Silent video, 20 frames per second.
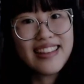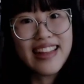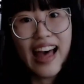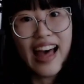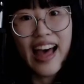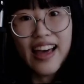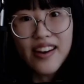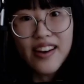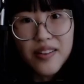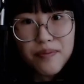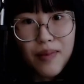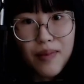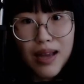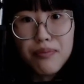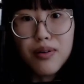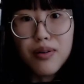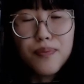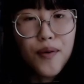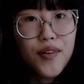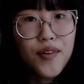that my
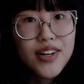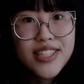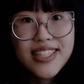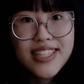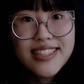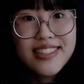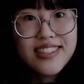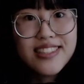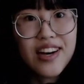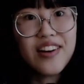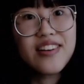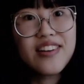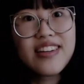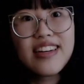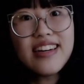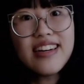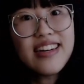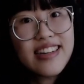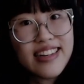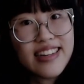proportions are
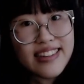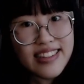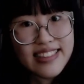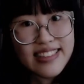good and